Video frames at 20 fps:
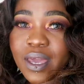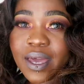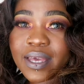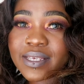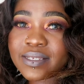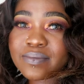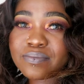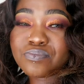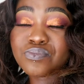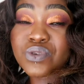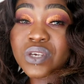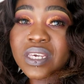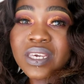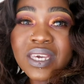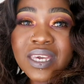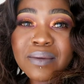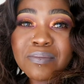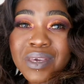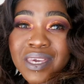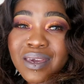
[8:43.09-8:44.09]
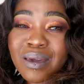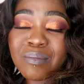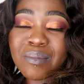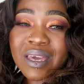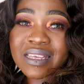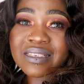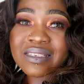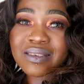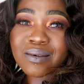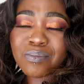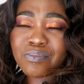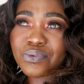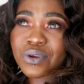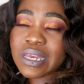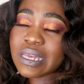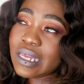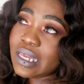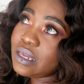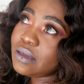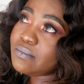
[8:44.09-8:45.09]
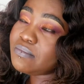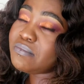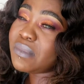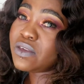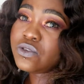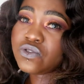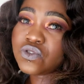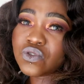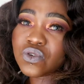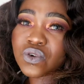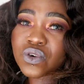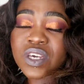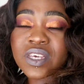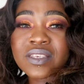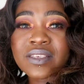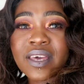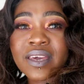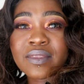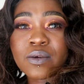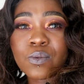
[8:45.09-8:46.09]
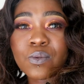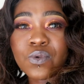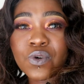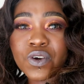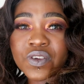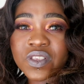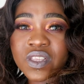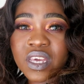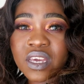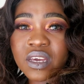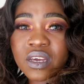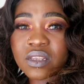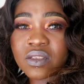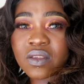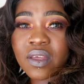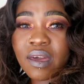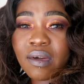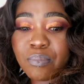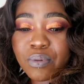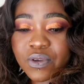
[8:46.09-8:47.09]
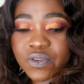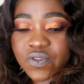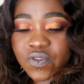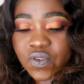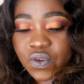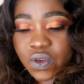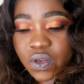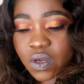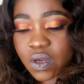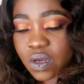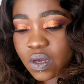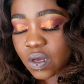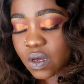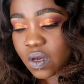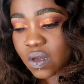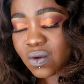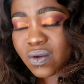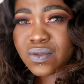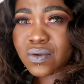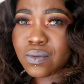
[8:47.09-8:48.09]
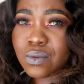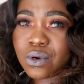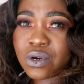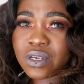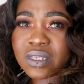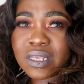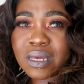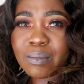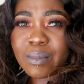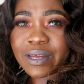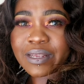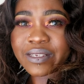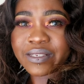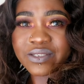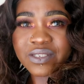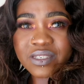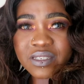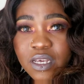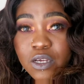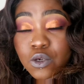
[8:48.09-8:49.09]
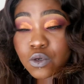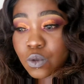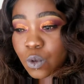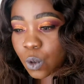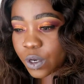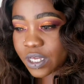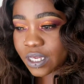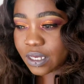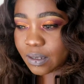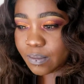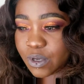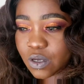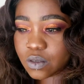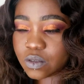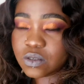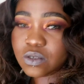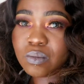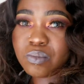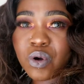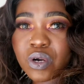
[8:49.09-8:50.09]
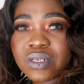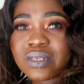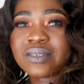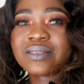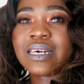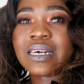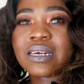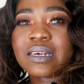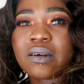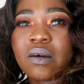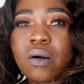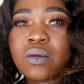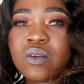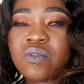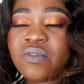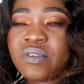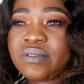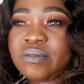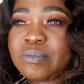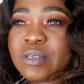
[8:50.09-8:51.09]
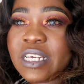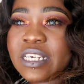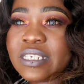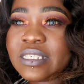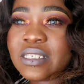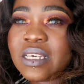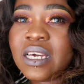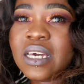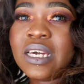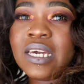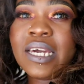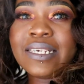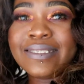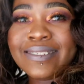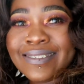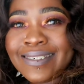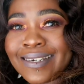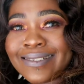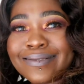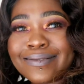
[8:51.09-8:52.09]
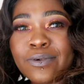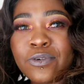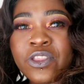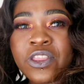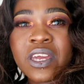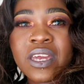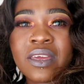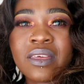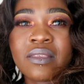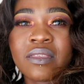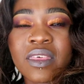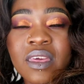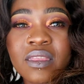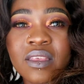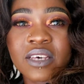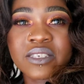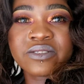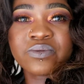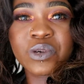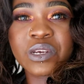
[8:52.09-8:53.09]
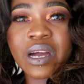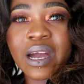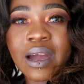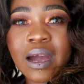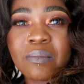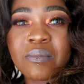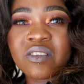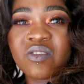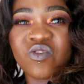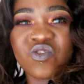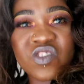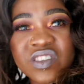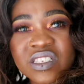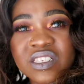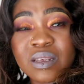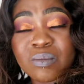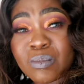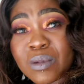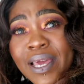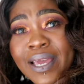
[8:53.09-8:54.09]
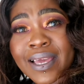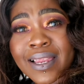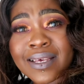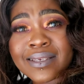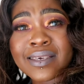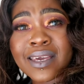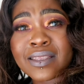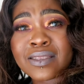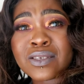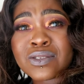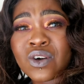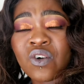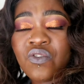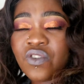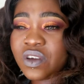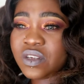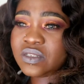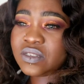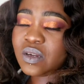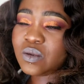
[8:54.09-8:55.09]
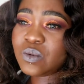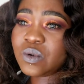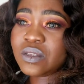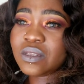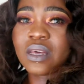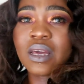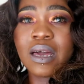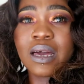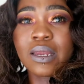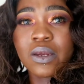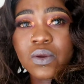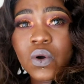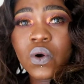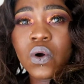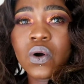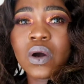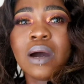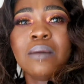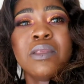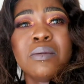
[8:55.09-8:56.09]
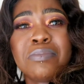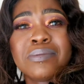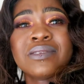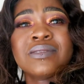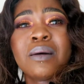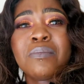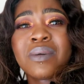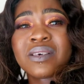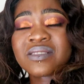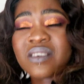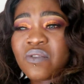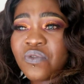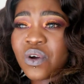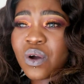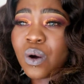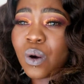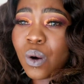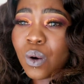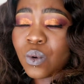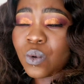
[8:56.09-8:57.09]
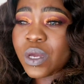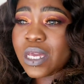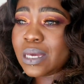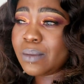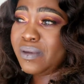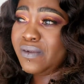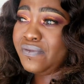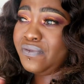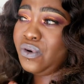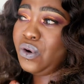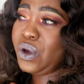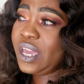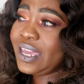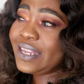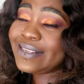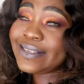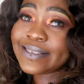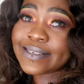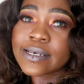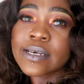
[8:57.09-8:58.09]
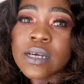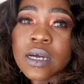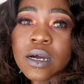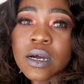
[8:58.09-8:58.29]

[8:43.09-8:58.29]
guys pre pms pre menstrual is like the worst thing a person not the worst thing but it's just annoying because your body is like all over the place and yet the thinking thing doesn't want to come and visit and be like let's get this over and done with no i'm the person that must suffer a whole week beforehand